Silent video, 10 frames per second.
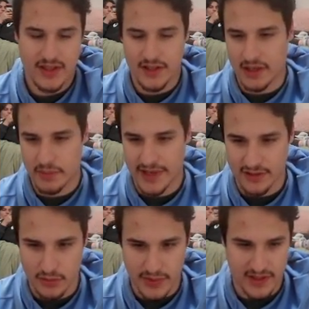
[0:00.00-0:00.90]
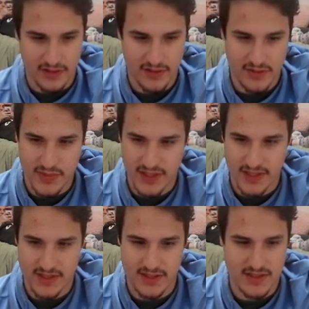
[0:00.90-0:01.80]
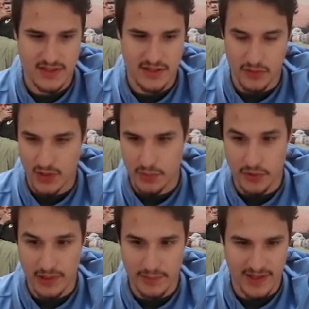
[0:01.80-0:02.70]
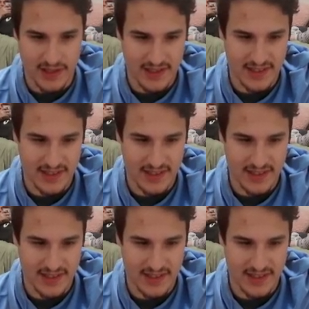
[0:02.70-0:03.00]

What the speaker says: You get Max Repels because annoying Pokemon.